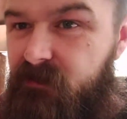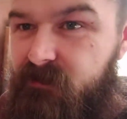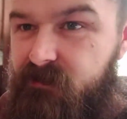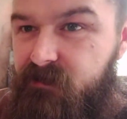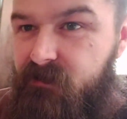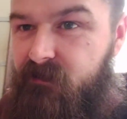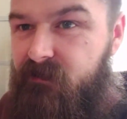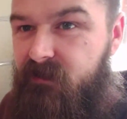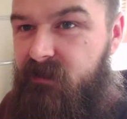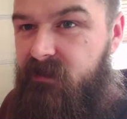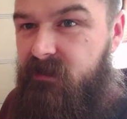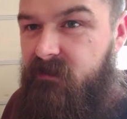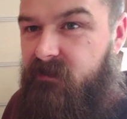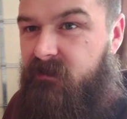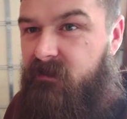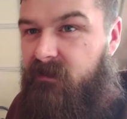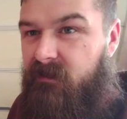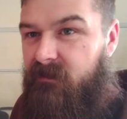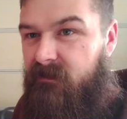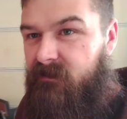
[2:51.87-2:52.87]
starting to get
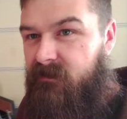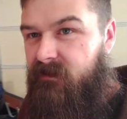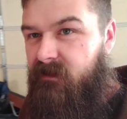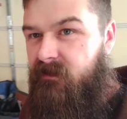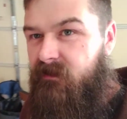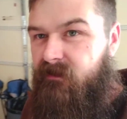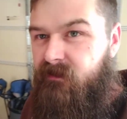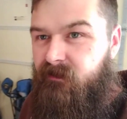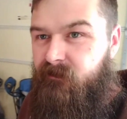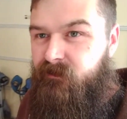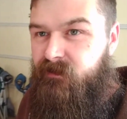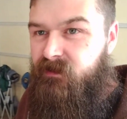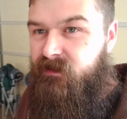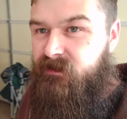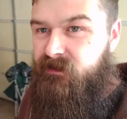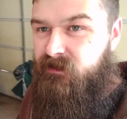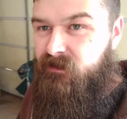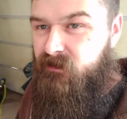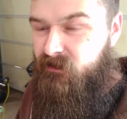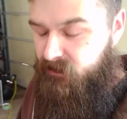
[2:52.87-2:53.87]
things set up.
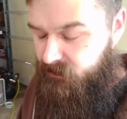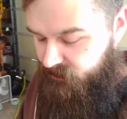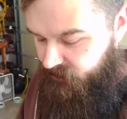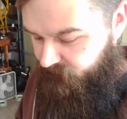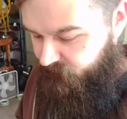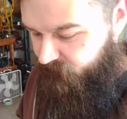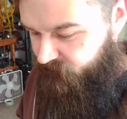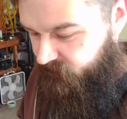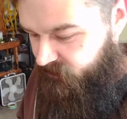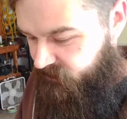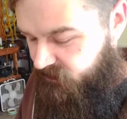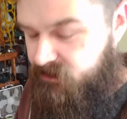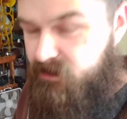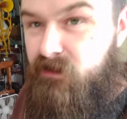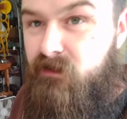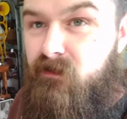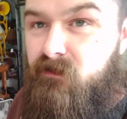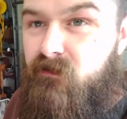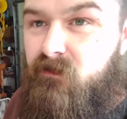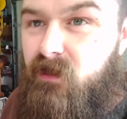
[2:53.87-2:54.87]
It's
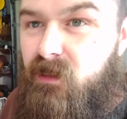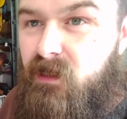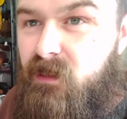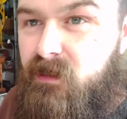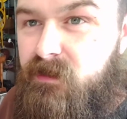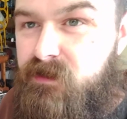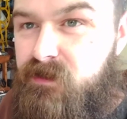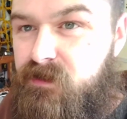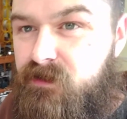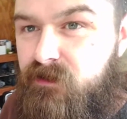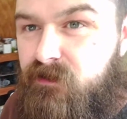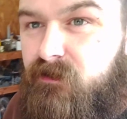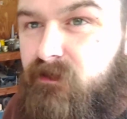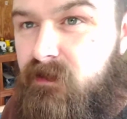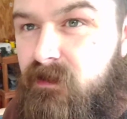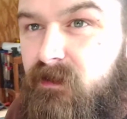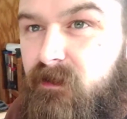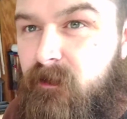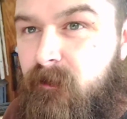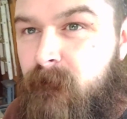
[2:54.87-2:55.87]
in the garage,
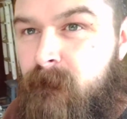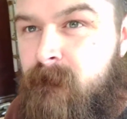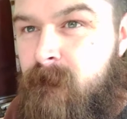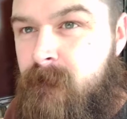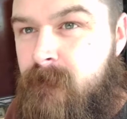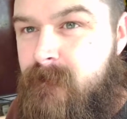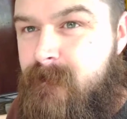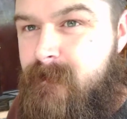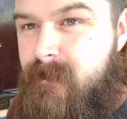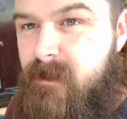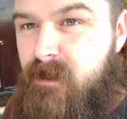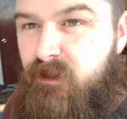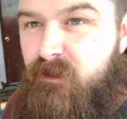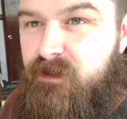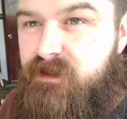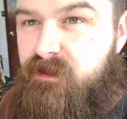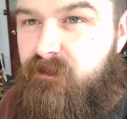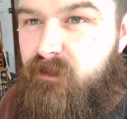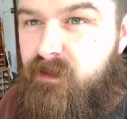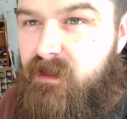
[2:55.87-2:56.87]
so you know
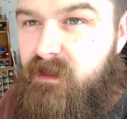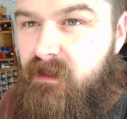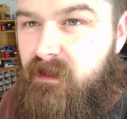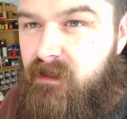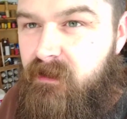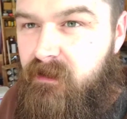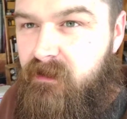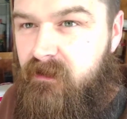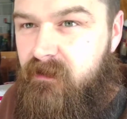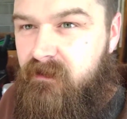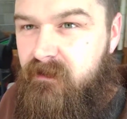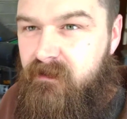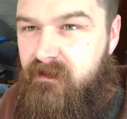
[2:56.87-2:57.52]
it's a big